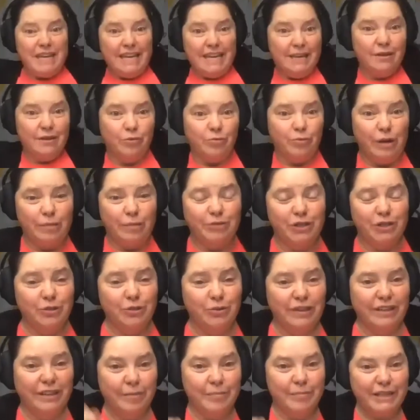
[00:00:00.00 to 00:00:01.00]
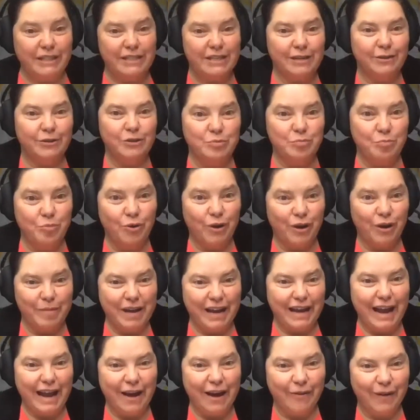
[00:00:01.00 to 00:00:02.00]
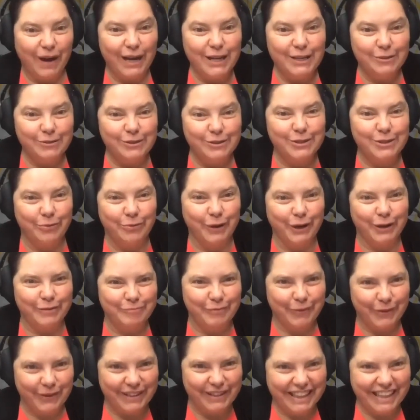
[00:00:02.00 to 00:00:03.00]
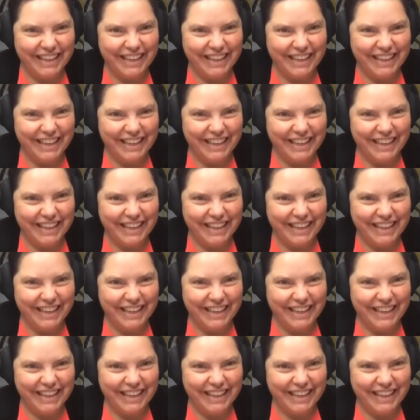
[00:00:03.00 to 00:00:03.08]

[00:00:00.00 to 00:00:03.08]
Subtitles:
interrupt you and let me tell you more about how I use the workboard then.